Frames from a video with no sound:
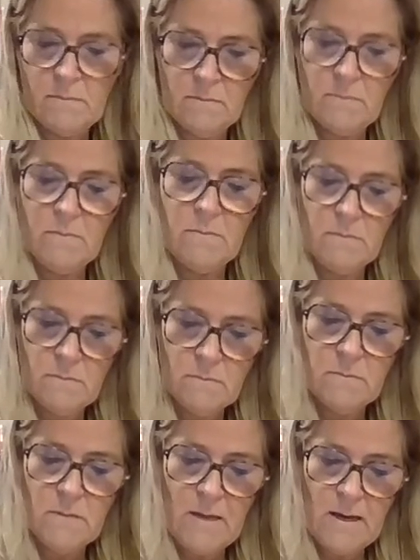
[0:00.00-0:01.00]

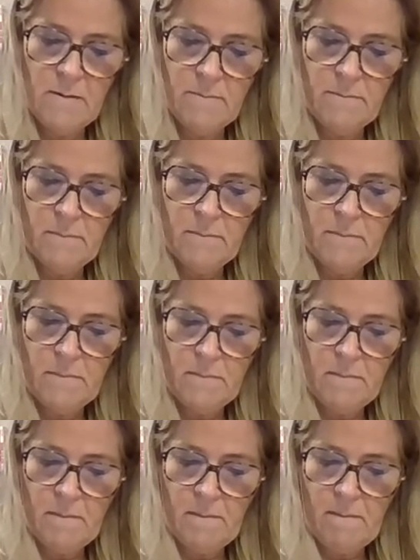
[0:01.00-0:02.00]

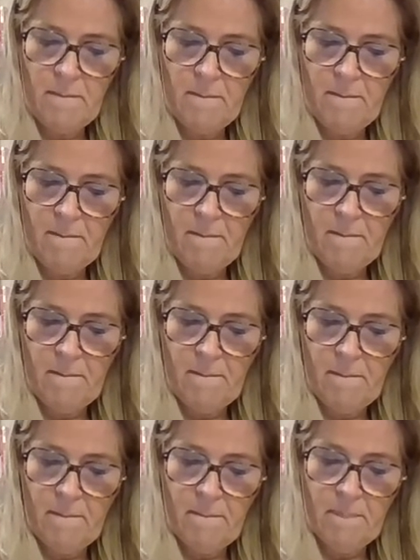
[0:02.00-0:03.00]

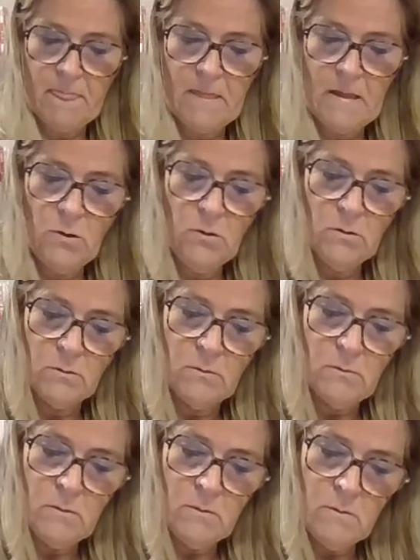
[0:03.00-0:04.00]

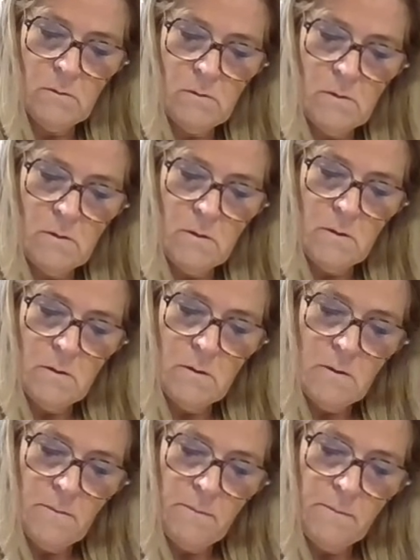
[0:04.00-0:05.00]

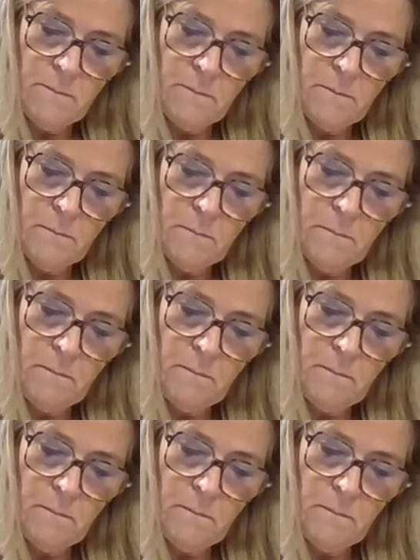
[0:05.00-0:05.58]
(not speaking)